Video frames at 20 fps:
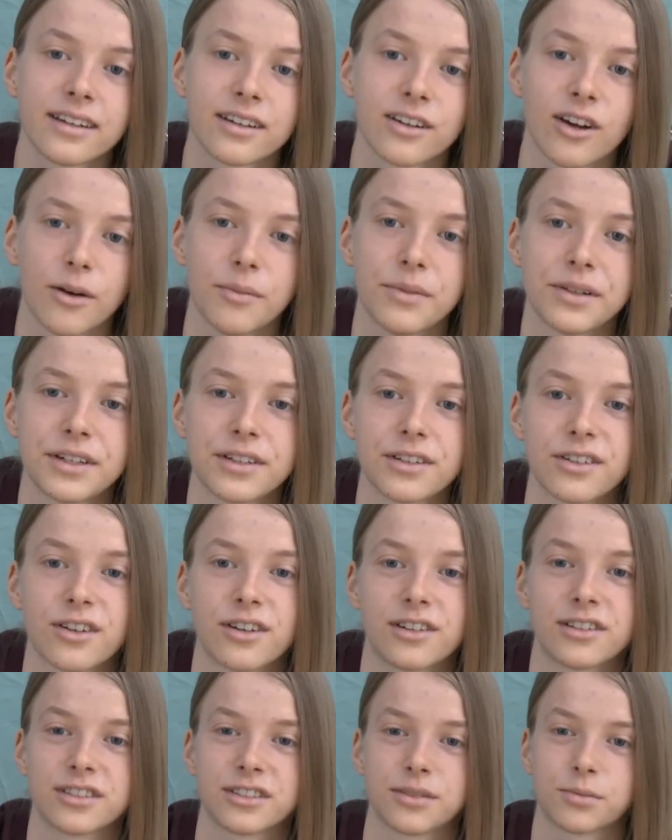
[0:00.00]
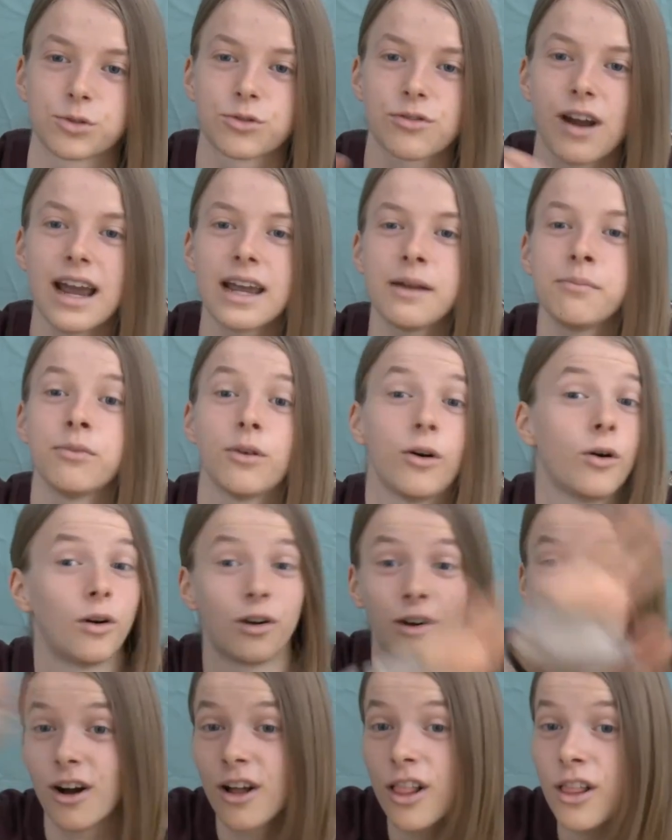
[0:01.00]
comment or subscribe
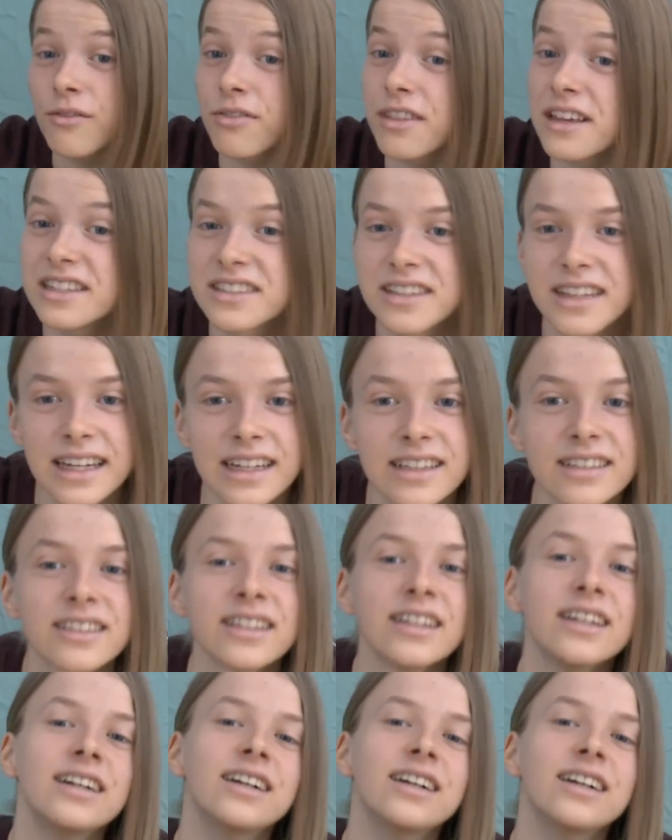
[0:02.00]
or all of these things,